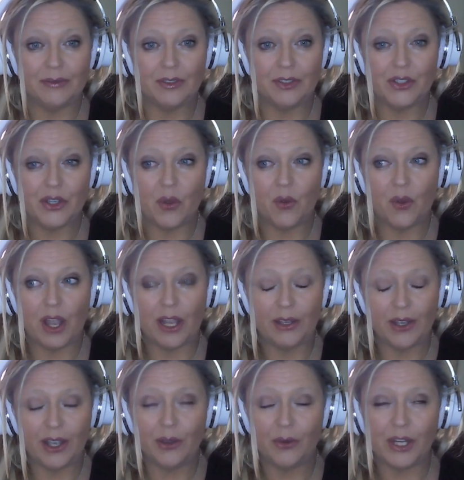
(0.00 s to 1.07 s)
So I
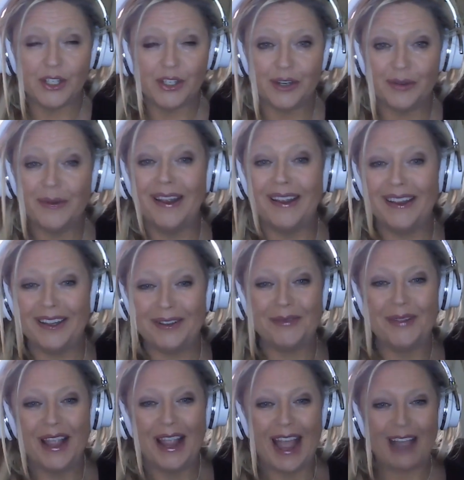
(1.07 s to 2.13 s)
questioned.
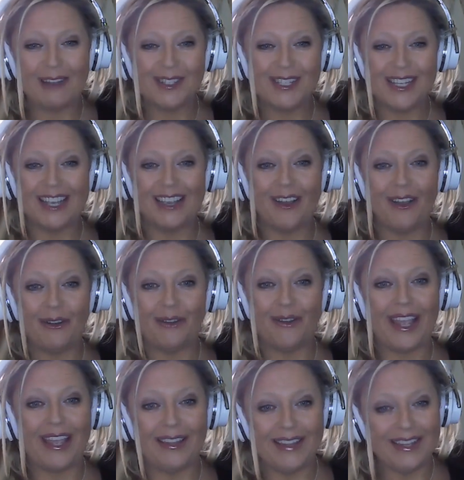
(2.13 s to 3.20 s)
I was like,
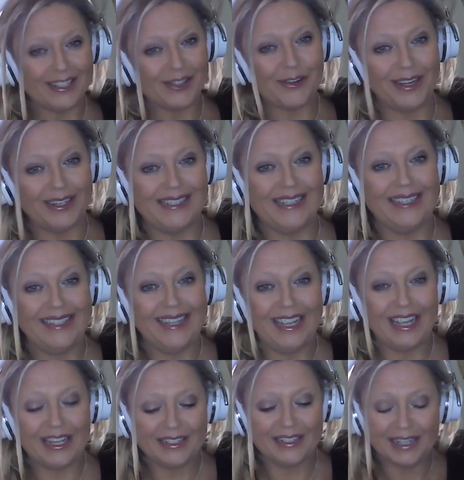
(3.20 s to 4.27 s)
okay, that's crazy. Like,
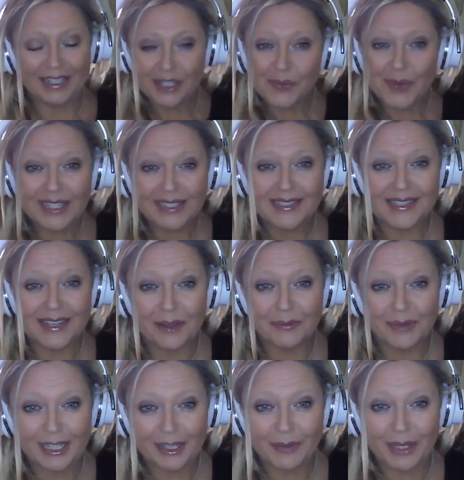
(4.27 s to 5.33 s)
did I just make this up?
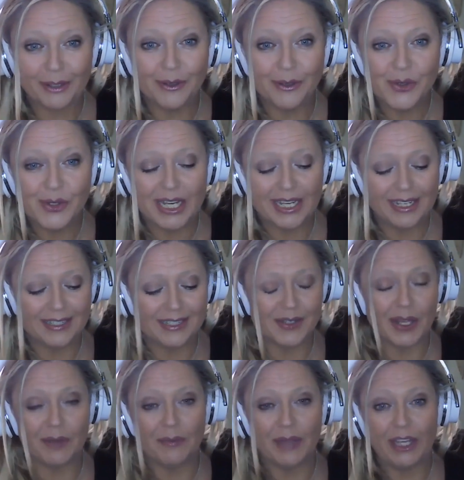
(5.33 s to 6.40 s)
Like, am I hallucinating? It's
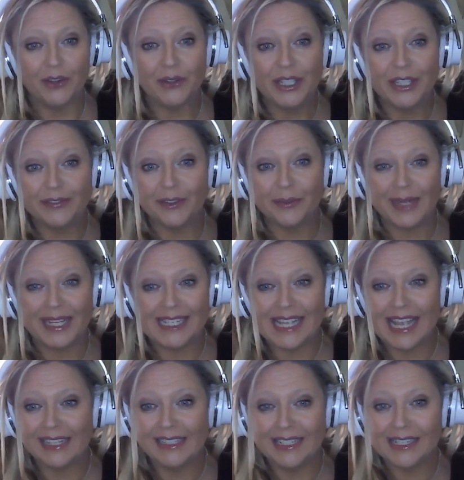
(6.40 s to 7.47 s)
like my grief or my
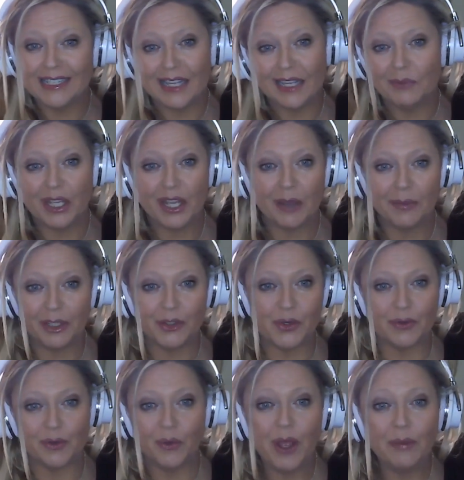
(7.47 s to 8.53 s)
sadness, like, becoming too
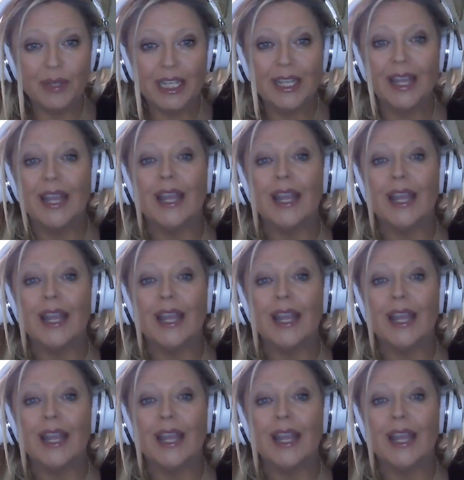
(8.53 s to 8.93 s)
overwhelming.